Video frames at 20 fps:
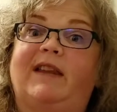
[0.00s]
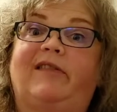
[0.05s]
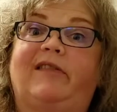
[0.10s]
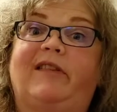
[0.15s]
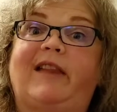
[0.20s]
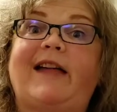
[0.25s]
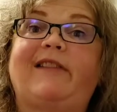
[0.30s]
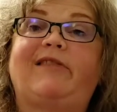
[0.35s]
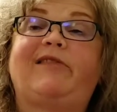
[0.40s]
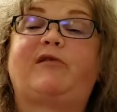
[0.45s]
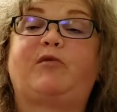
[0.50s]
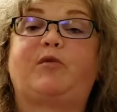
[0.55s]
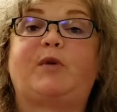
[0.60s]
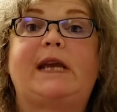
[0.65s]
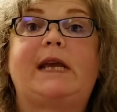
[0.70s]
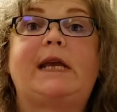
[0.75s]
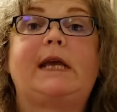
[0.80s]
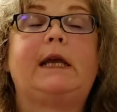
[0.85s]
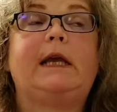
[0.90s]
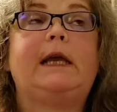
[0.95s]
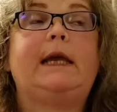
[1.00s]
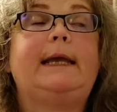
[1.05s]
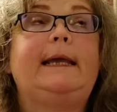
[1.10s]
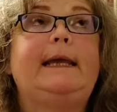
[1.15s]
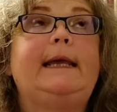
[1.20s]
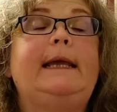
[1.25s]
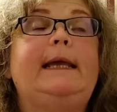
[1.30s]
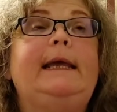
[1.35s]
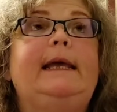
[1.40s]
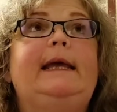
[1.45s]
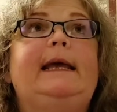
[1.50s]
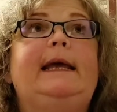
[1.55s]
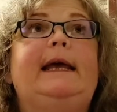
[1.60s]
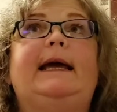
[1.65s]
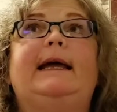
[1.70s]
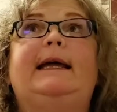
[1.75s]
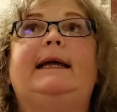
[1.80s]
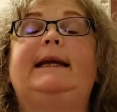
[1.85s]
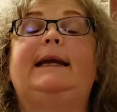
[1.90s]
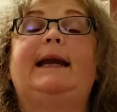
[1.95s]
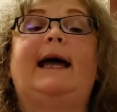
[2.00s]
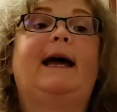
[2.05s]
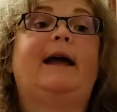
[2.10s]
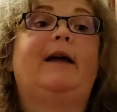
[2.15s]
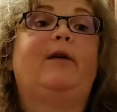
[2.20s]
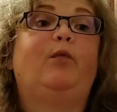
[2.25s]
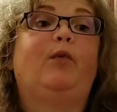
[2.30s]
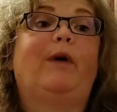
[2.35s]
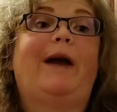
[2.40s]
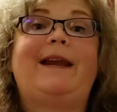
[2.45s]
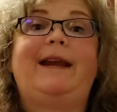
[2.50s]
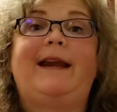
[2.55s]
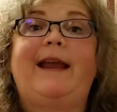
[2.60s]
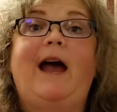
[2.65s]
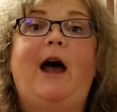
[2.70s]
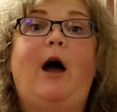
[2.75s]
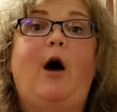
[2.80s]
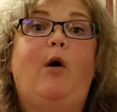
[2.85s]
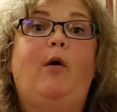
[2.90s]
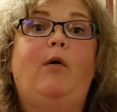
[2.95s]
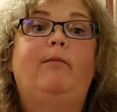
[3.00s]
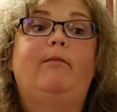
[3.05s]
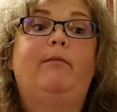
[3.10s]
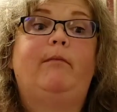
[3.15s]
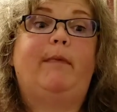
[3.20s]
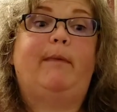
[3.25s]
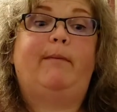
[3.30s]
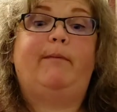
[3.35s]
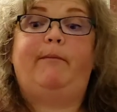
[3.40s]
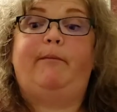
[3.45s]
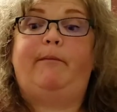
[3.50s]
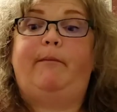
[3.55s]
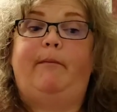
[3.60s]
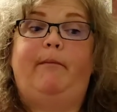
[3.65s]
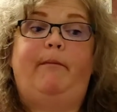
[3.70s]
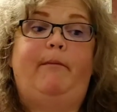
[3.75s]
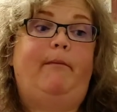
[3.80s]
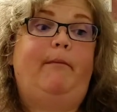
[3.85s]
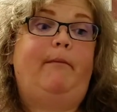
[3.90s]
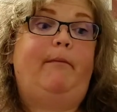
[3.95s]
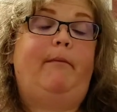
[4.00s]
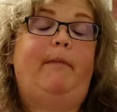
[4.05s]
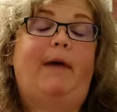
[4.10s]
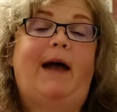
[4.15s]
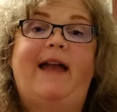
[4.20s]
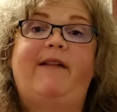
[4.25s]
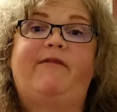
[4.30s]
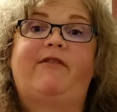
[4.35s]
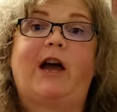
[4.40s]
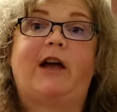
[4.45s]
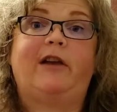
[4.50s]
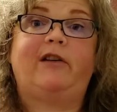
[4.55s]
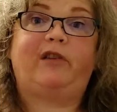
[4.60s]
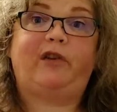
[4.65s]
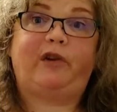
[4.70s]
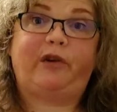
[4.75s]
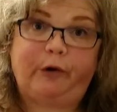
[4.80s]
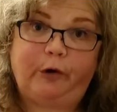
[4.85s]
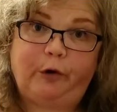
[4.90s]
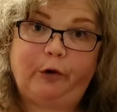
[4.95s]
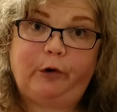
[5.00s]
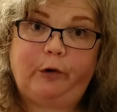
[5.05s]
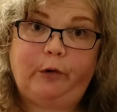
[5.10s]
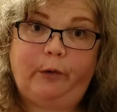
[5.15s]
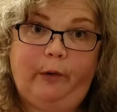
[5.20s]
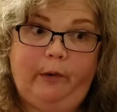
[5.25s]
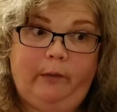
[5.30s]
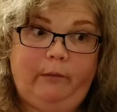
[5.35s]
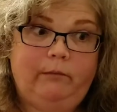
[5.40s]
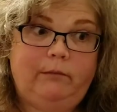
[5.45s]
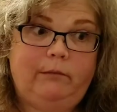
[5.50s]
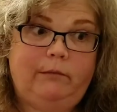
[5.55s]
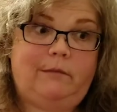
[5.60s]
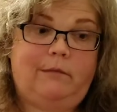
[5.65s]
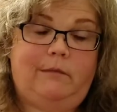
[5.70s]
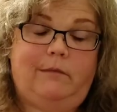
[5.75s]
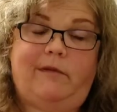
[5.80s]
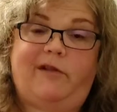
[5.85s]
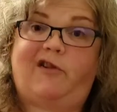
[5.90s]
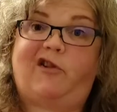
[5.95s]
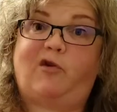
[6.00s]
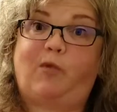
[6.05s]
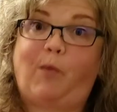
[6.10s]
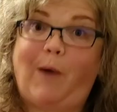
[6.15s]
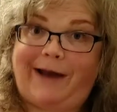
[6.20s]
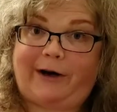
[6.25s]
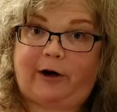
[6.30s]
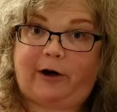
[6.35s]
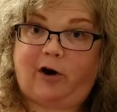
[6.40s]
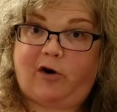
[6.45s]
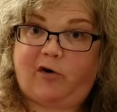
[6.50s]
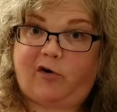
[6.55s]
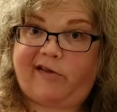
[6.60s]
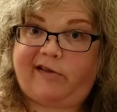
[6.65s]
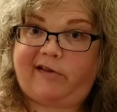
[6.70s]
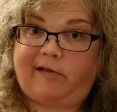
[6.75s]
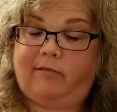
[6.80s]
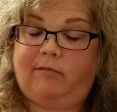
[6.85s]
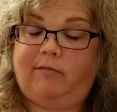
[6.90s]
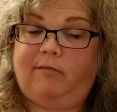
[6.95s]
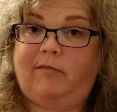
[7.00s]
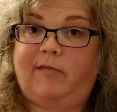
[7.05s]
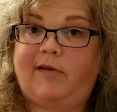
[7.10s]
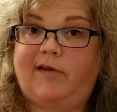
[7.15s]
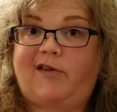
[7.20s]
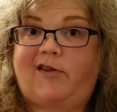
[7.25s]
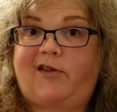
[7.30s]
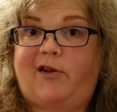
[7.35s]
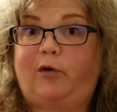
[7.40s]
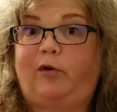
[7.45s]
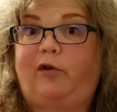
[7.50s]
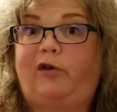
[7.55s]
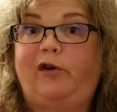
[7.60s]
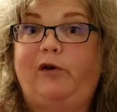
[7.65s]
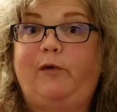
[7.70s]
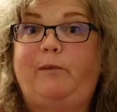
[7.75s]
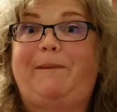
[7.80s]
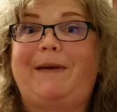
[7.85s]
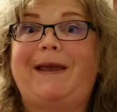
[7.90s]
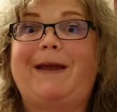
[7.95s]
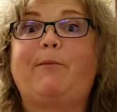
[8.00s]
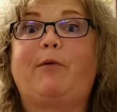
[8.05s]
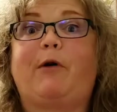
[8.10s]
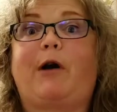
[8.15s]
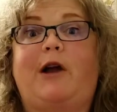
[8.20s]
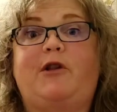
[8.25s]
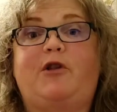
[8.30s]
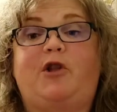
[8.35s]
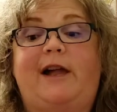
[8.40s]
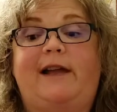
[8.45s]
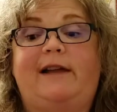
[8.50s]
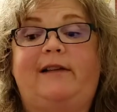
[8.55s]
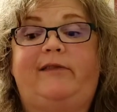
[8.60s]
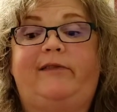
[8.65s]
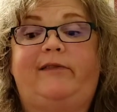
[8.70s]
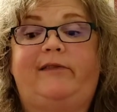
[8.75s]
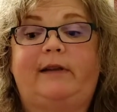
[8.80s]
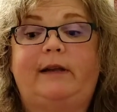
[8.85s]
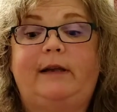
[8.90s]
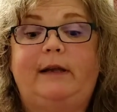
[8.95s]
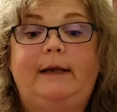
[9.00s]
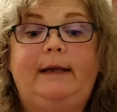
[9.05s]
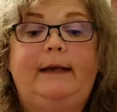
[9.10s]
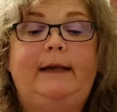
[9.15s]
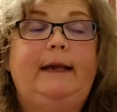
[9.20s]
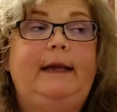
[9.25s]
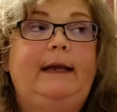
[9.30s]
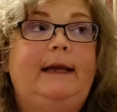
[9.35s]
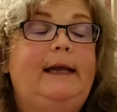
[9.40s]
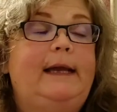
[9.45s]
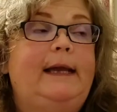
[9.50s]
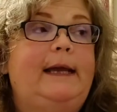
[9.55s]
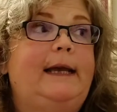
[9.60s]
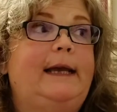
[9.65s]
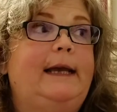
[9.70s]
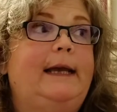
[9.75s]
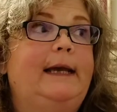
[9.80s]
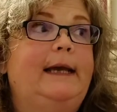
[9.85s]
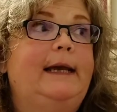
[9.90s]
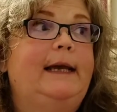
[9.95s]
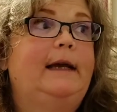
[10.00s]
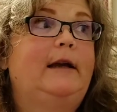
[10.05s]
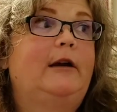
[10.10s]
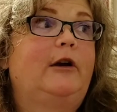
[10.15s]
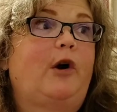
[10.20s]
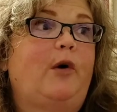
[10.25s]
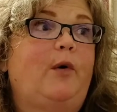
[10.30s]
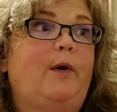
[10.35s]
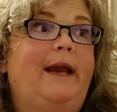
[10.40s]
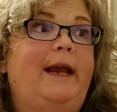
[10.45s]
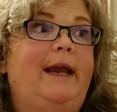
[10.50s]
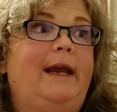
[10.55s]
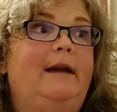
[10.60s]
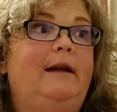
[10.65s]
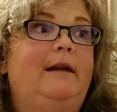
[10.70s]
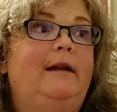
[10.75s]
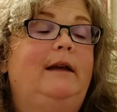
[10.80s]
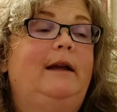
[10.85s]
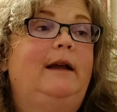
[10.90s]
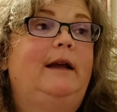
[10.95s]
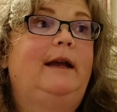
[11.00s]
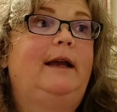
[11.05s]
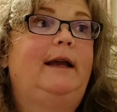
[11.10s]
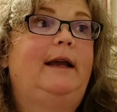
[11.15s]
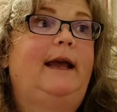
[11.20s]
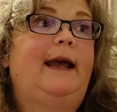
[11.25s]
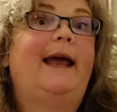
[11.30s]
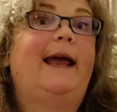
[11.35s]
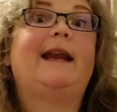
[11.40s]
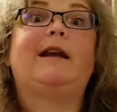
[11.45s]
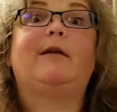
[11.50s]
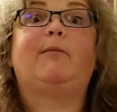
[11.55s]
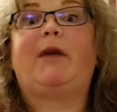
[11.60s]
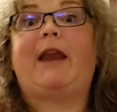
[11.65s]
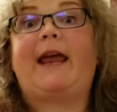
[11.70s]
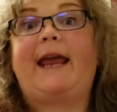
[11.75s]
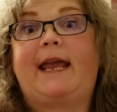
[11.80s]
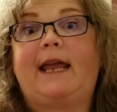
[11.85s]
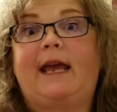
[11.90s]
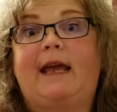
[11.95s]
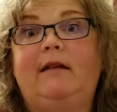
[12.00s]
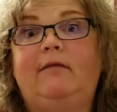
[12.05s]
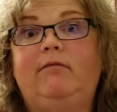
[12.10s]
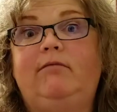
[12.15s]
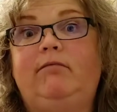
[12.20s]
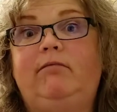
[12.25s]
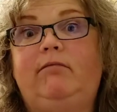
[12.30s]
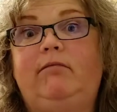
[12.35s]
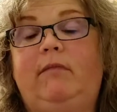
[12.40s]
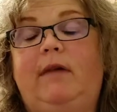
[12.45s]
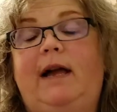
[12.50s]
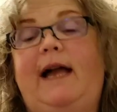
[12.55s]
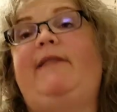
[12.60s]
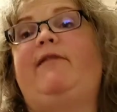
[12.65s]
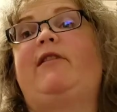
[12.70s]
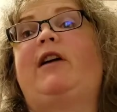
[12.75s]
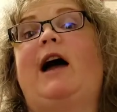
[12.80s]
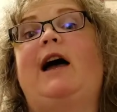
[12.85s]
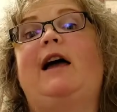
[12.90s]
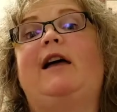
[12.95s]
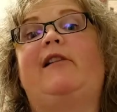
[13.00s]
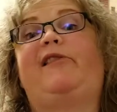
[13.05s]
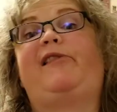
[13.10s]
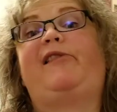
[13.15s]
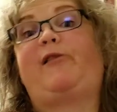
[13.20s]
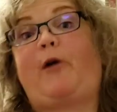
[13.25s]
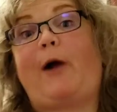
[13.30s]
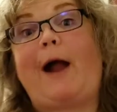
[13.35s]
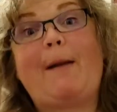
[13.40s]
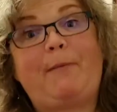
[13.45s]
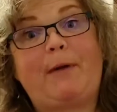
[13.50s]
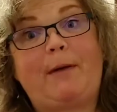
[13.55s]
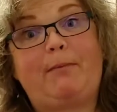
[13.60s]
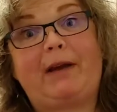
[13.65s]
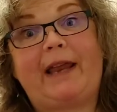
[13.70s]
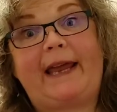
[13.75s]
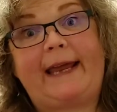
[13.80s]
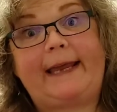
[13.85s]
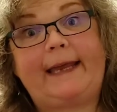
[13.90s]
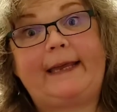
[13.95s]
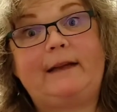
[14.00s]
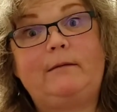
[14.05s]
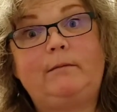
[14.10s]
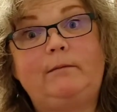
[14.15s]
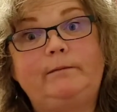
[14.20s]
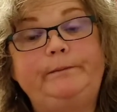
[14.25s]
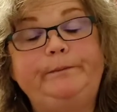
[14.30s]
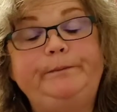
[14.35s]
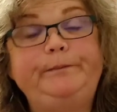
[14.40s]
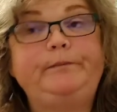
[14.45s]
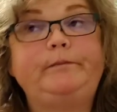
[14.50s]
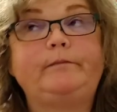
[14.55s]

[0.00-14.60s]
mitts last week, and right now I've got 2 sweaters, so 2 big projects going, and a blanket. I've got a scrappy blanket,